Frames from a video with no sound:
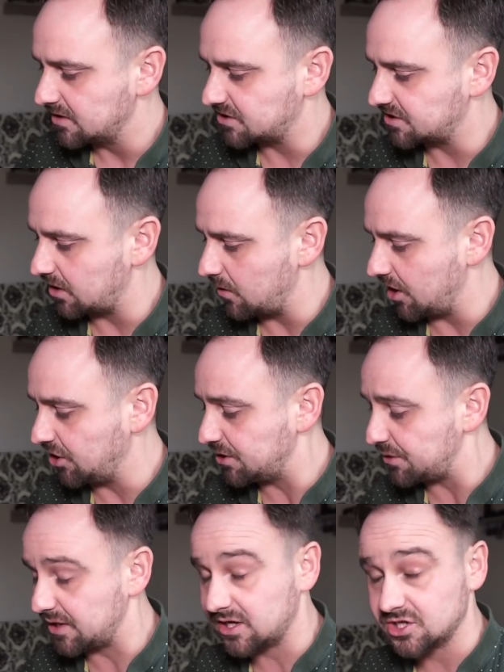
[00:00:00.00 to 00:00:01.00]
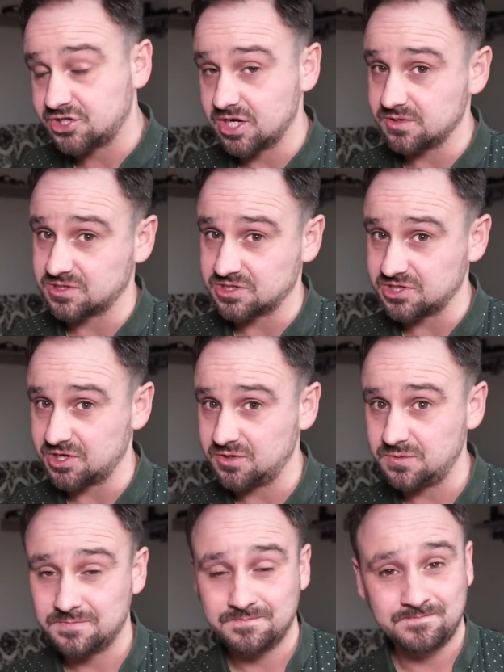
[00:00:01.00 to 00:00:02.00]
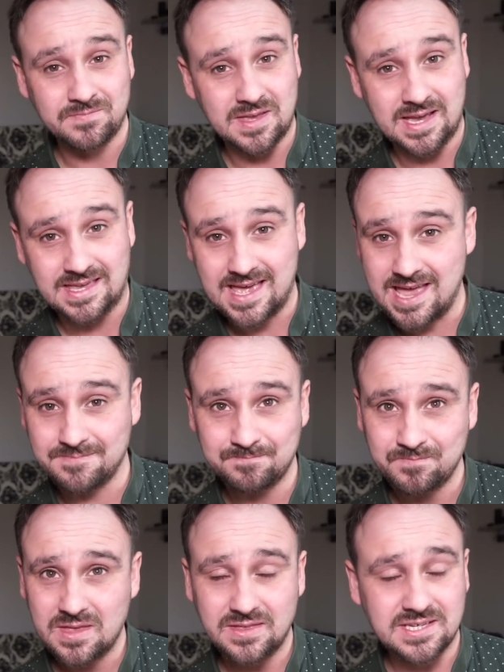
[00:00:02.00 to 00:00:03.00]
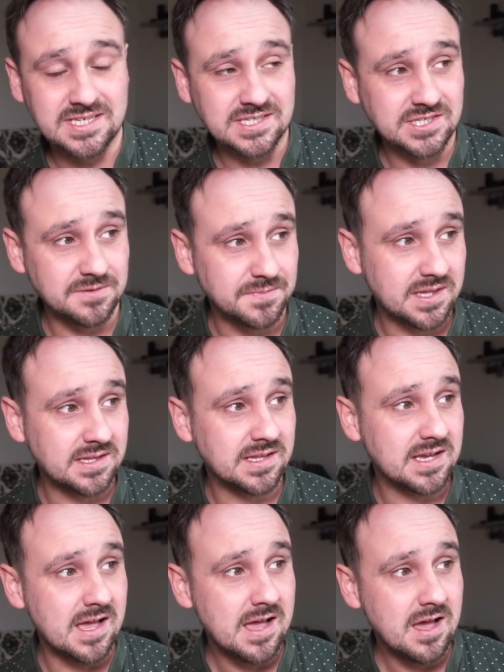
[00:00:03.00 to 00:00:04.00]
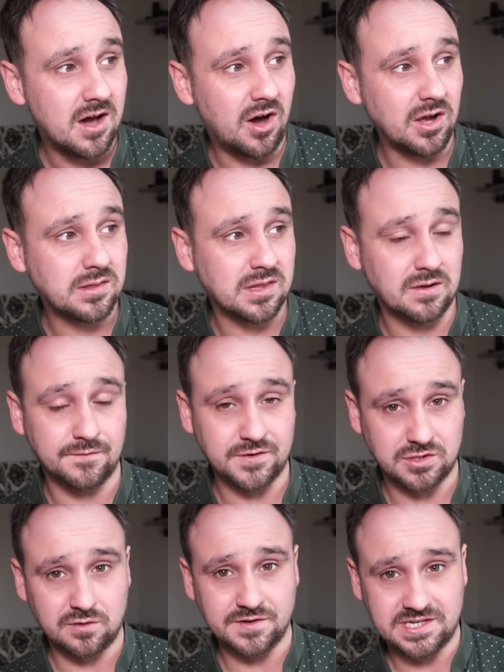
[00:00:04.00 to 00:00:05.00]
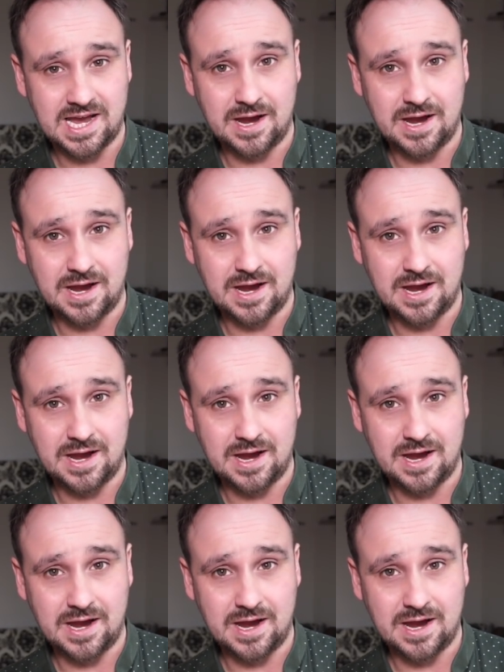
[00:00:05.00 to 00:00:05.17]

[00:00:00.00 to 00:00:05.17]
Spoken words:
So another thing I chose to do, again, this is something that I think photographers